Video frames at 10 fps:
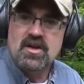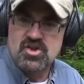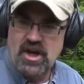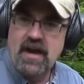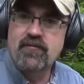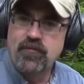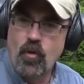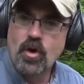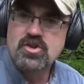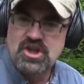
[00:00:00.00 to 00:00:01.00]
Gen
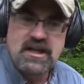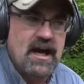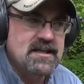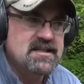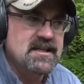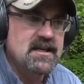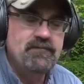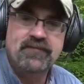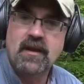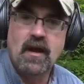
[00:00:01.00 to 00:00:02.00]
4
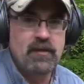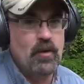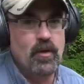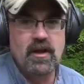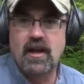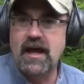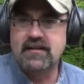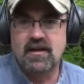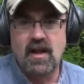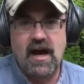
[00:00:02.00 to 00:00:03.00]
G19. I mean, I really
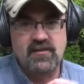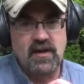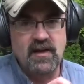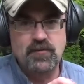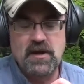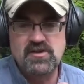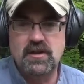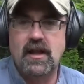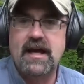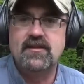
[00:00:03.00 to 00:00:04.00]
like the Glocks. I
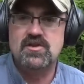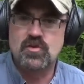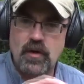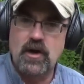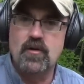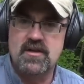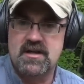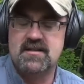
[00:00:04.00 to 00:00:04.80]
especially like the trigger and the